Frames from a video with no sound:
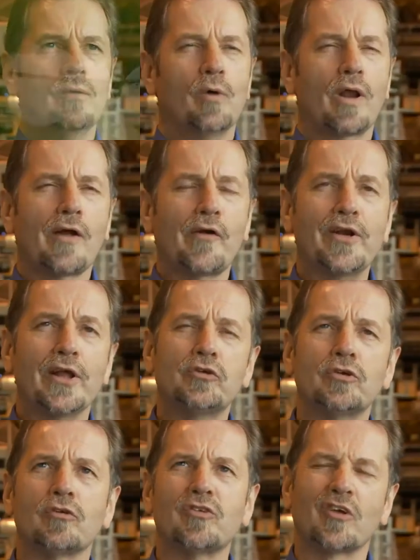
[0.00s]
Well, our
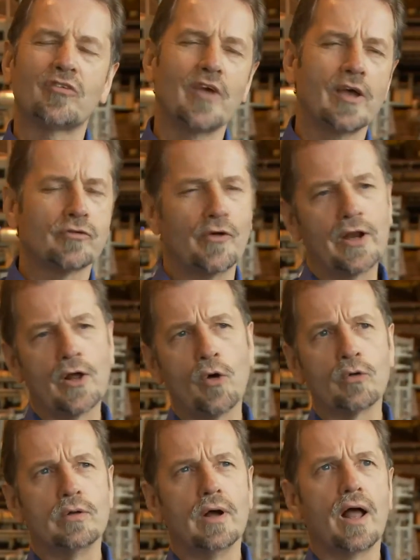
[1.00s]
initial success really
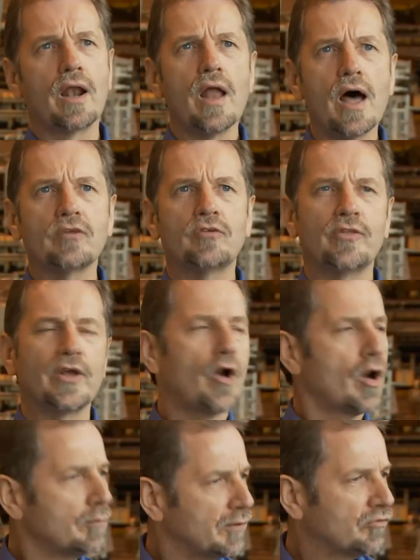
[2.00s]
owed a lot to the
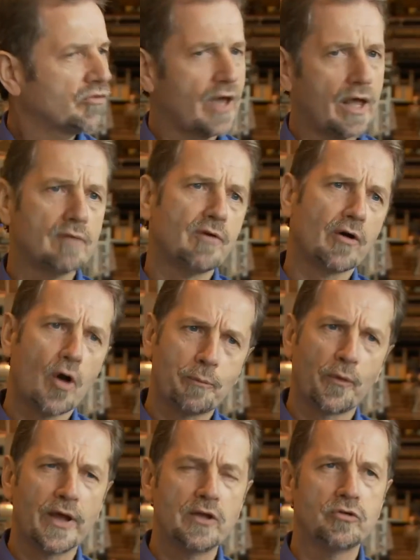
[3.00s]
economy of scale of our
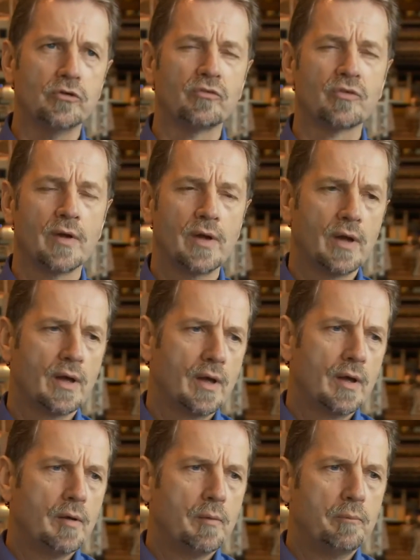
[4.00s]
operations.
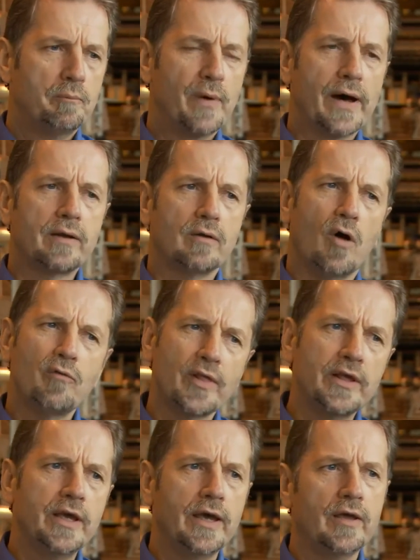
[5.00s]
But over
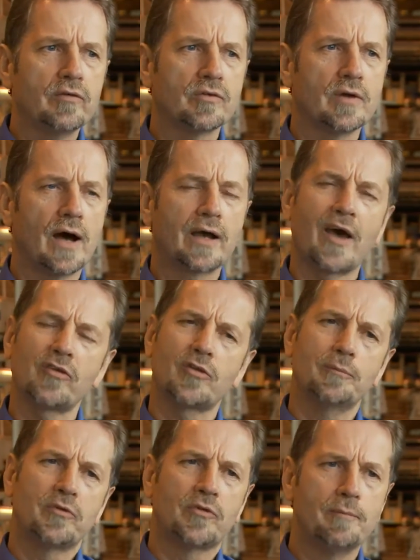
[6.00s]
the years, our
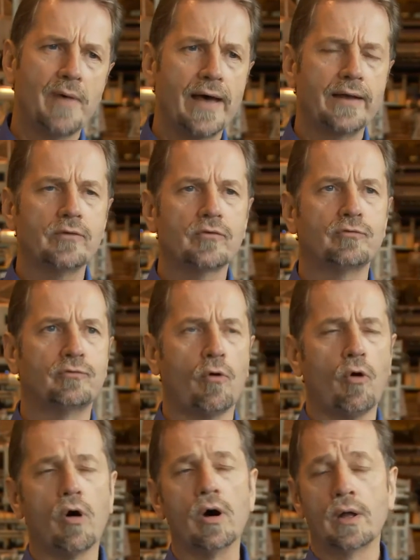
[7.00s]
customers' demands
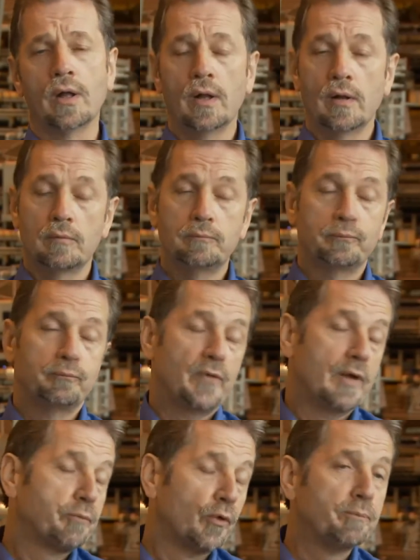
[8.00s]
for
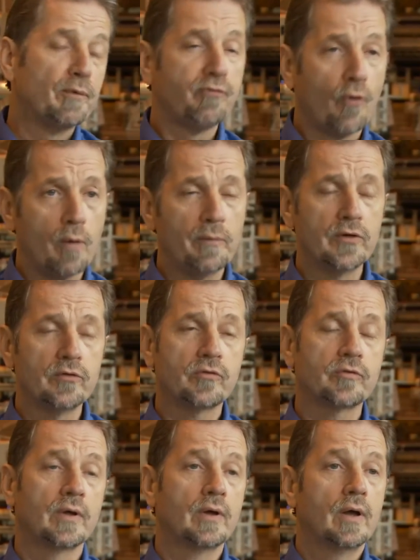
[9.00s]
improved
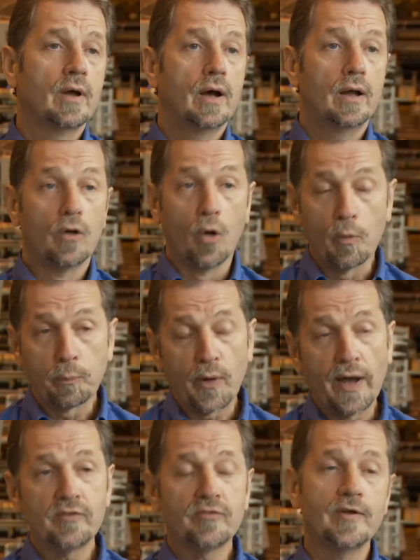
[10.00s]
performance, lower
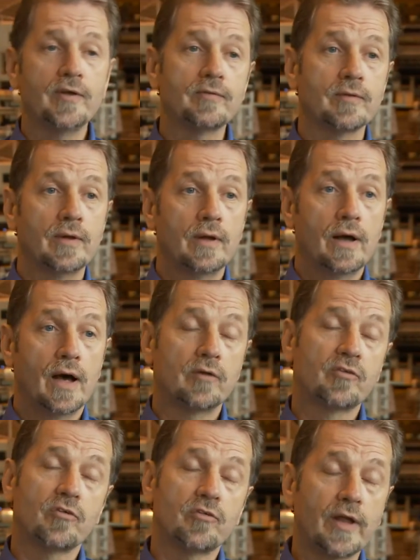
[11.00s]
prices, and
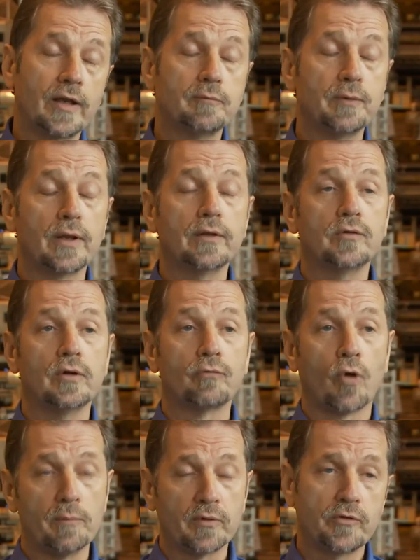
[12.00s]
sustainability
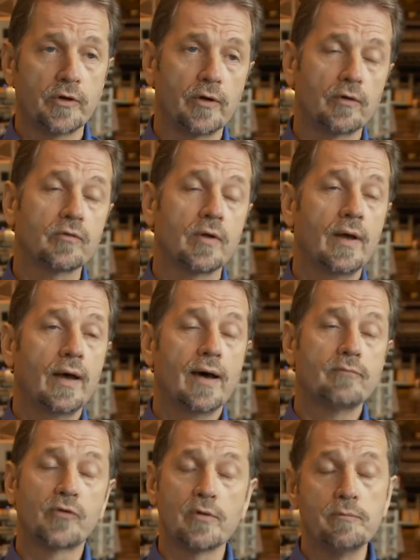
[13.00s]
of raw materials
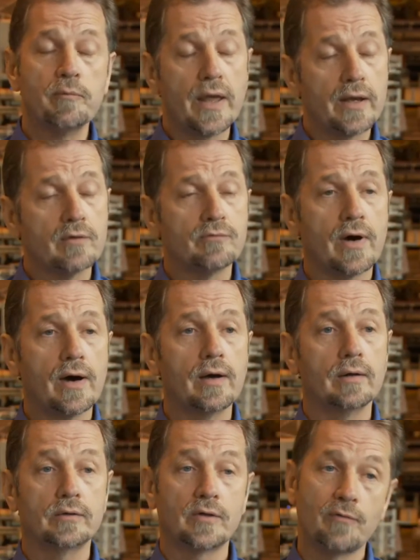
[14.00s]
have driven many of
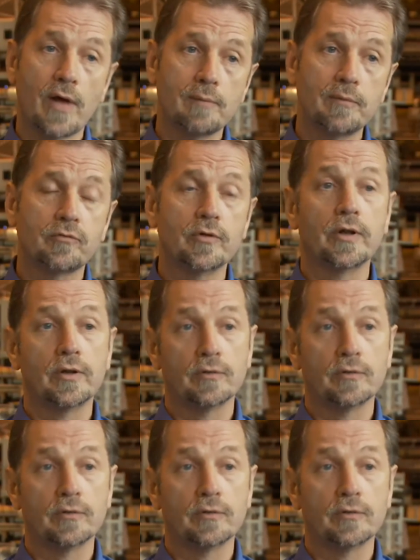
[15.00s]
our developments and